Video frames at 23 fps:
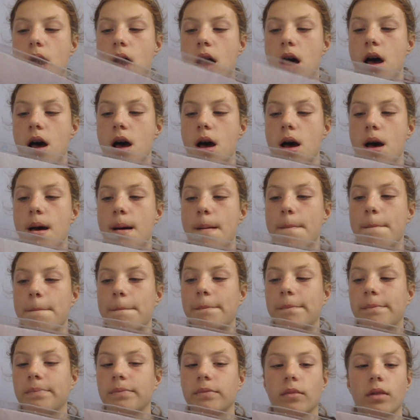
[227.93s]

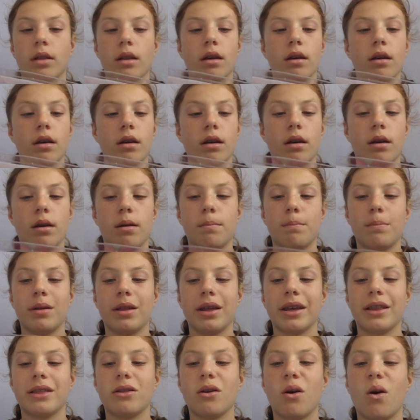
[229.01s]
Um, but
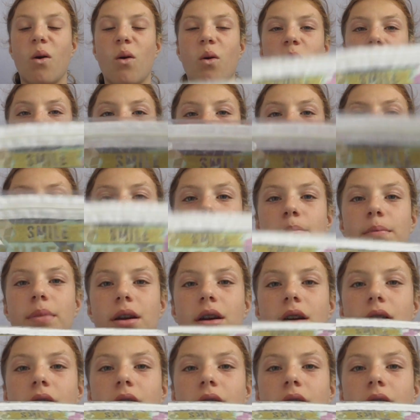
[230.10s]
like the holes aren't big